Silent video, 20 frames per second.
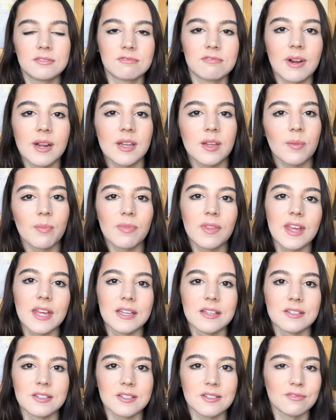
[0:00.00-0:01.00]
random
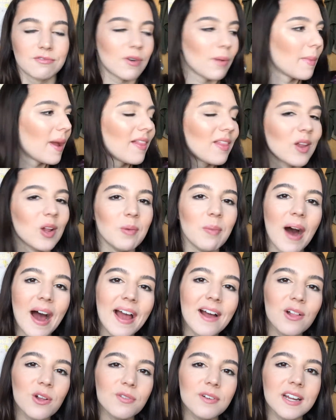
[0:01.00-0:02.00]
things from my little
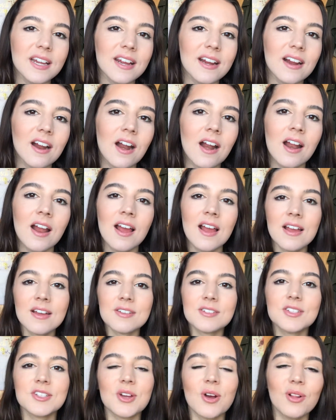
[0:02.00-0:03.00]
pile over here.
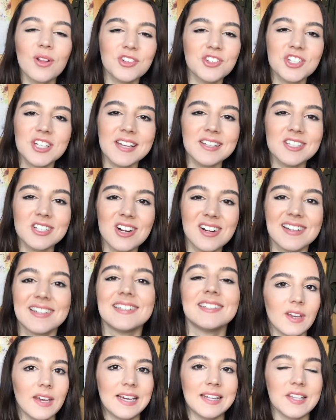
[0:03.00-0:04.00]
So let's just get
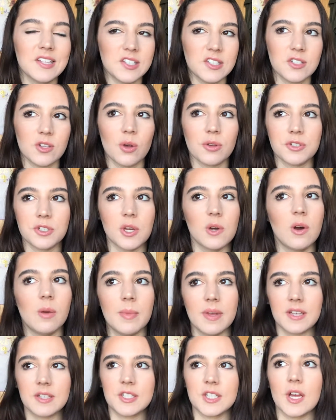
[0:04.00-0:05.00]
started. And this is also a
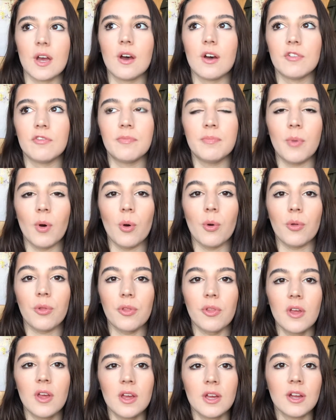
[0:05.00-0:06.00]
mix of both
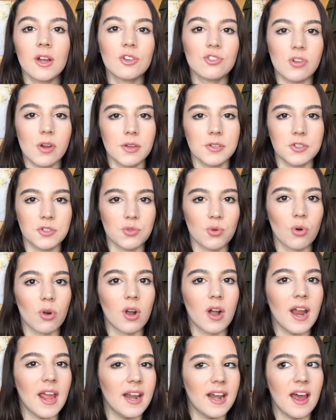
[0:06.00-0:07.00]

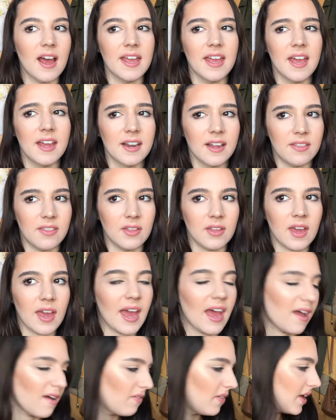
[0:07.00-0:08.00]
drugstore and high-end. I think I
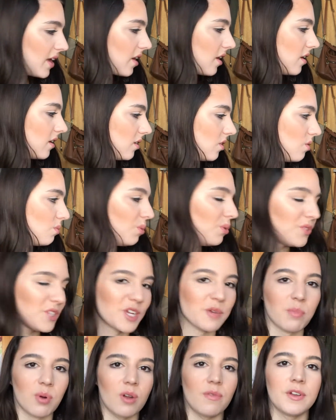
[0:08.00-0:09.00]
have like a almost
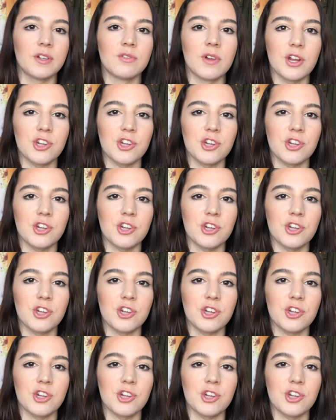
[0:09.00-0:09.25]
like perfect